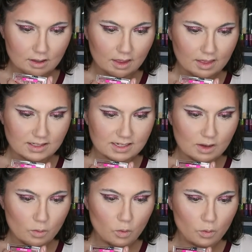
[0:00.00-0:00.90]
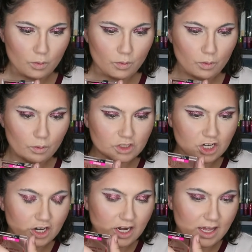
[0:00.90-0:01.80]
Like that's not
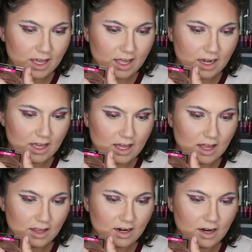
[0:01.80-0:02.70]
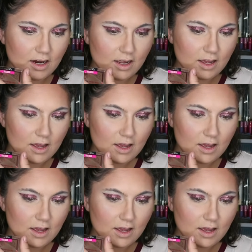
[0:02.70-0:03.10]
turning any color,